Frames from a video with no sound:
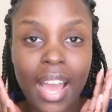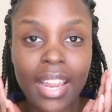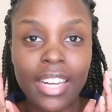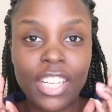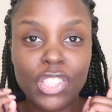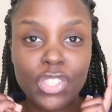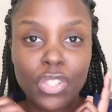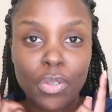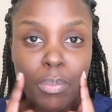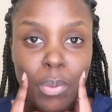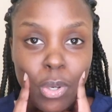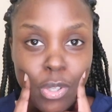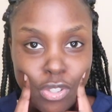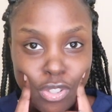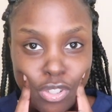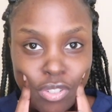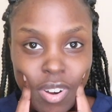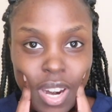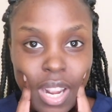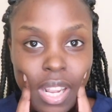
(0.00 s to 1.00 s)
I need to
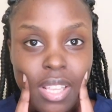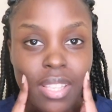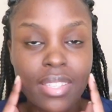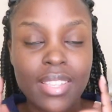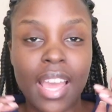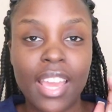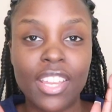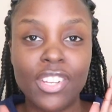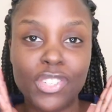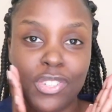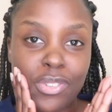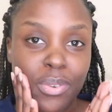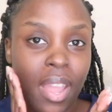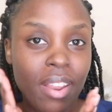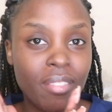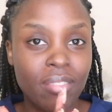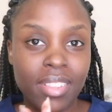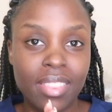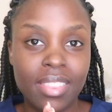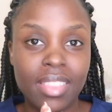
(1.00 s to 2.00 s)
moisturize and do
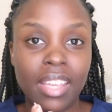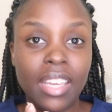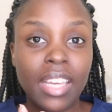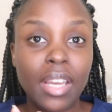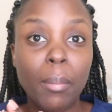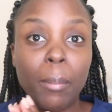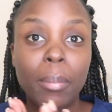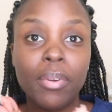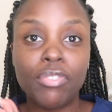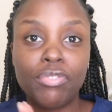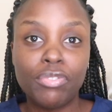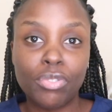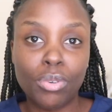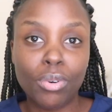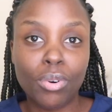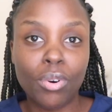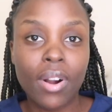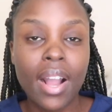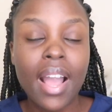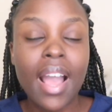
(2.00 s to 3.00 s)
everything
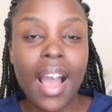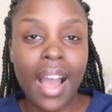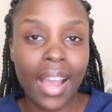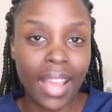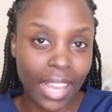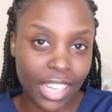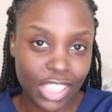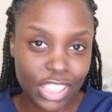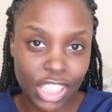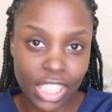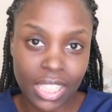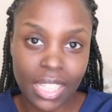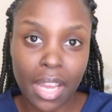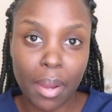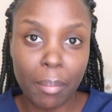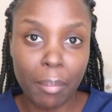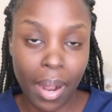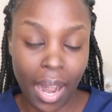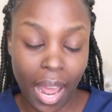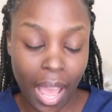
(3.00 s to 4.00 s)
before I actually
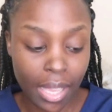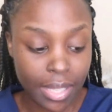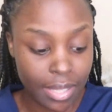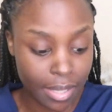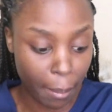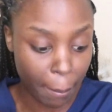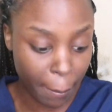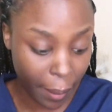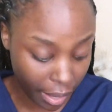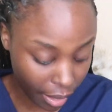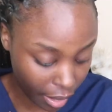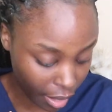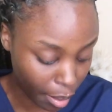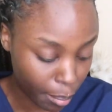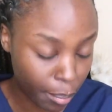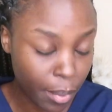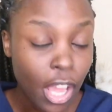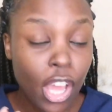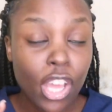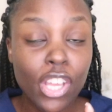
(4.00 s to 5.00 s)
apply some
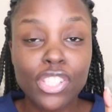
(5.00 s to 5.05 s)
makeup.